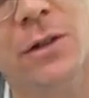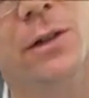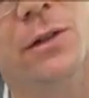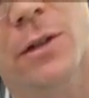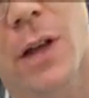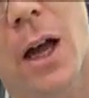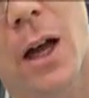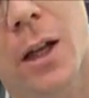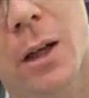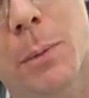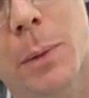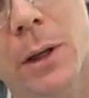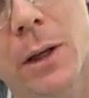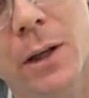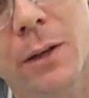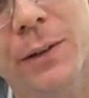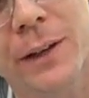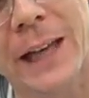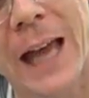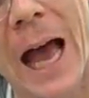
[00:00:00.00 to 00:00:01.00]
the
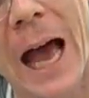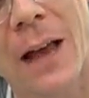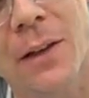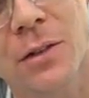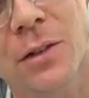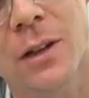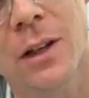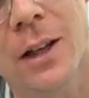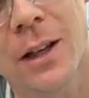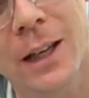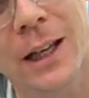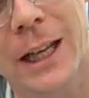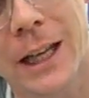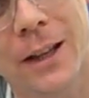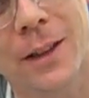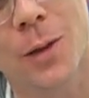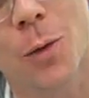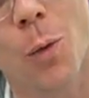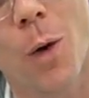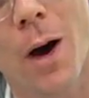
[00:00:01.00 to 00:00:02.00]
solubility of a gas
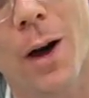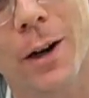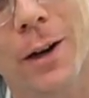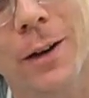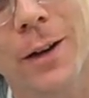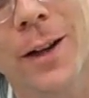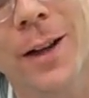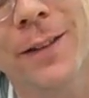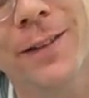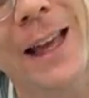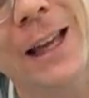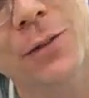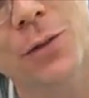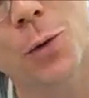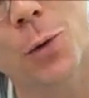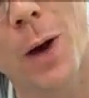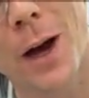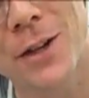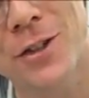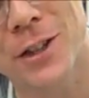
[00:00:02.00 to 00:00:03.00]
in the water. Thanks for
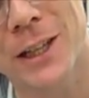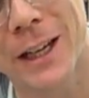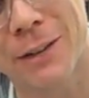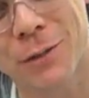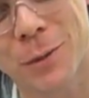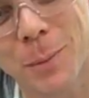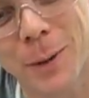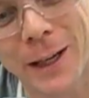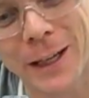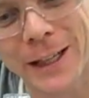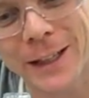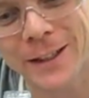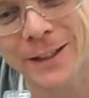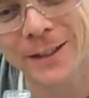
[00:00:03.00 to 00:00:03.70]
watching, everybody.